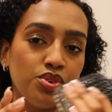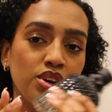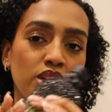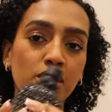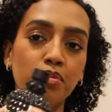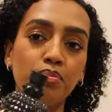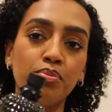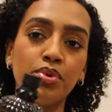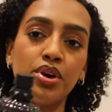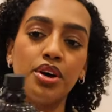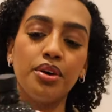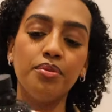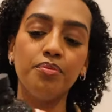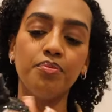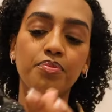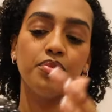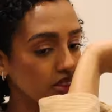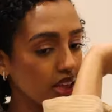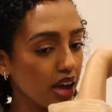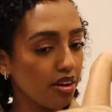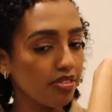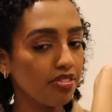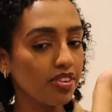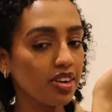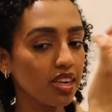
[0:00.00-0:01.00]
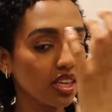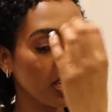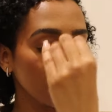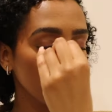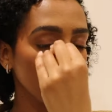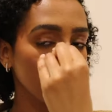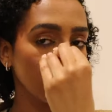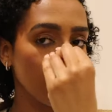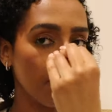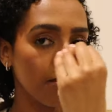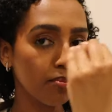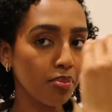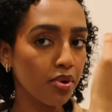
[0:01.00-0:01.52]
it, but definitely
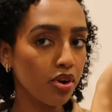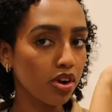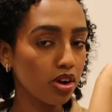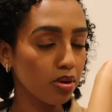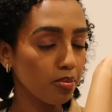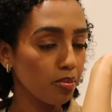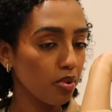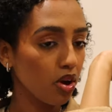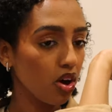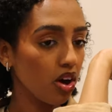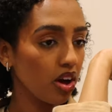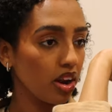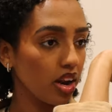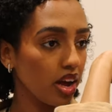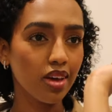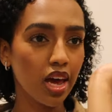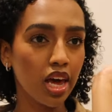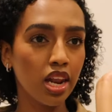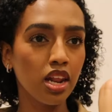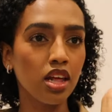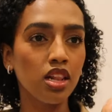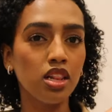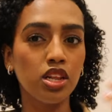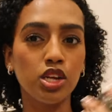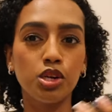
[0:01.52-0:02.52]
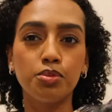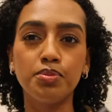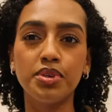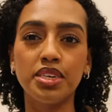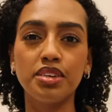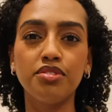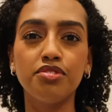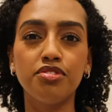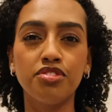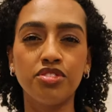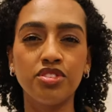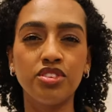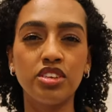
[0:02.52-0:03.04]
that bergamot and a little bit
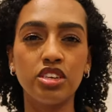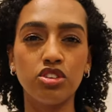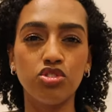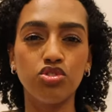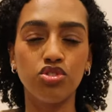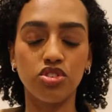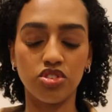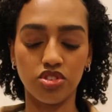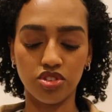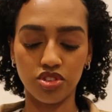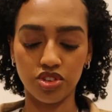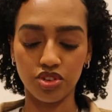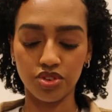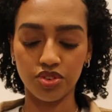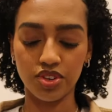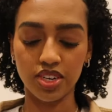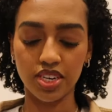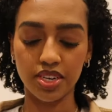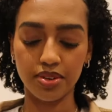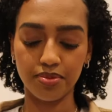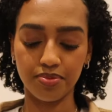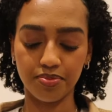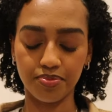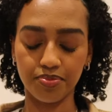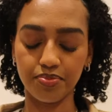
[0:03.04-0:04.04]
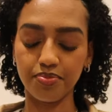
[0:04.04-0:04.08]
of citrus to it.